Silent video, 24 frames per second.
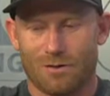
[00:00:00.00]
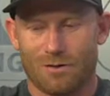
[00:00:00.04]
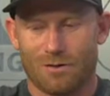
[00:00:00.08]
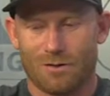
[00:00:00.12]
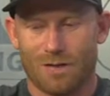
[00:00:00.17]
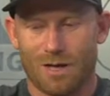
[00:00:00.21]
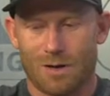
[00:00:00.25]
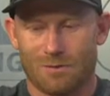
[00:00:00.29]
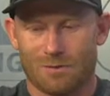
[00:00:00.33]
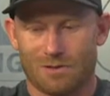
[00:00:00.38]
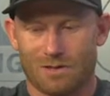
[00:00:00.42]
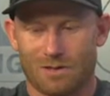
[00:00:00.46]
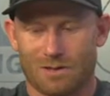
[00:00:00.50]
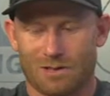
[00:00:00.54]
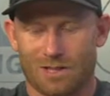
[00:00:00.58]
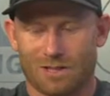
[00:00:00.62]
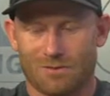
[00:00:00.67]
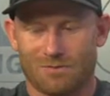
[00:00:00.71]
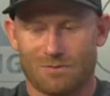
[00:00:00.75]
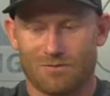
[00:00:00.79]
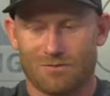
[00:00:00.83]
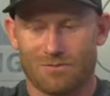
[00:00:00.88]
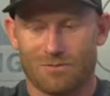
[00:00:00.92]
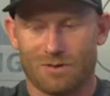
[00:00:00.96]
that was
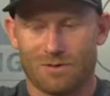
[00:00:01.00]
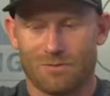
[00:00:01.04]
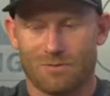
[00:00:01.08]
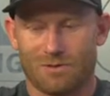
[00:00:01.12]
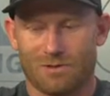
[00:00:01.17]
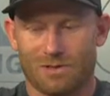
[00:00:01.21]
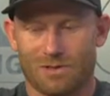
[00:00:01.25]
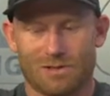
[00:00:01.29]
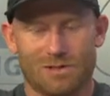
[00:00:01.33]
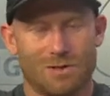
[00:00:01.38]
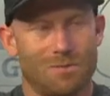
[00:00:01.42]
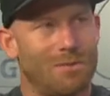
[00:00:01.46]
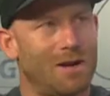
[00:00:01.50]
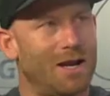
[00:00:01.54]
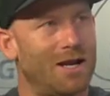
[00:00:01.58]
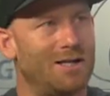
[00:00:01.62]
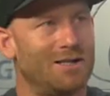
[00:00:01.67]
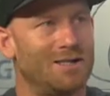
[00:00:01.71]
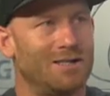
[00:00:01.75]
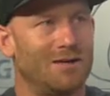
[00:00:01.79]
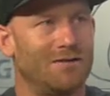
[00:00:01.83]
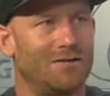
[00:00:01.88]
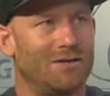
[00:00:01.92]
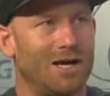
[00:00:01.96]
adjustment for me was just the
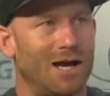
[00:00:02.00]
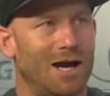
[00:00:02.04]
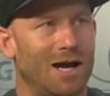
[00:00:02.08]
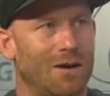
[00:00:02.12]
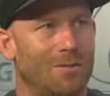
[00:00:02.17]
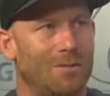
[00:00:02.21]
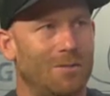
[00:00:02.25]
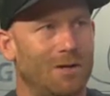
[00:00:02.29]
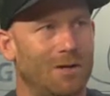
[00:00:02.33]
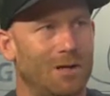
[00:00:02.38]
managing of time.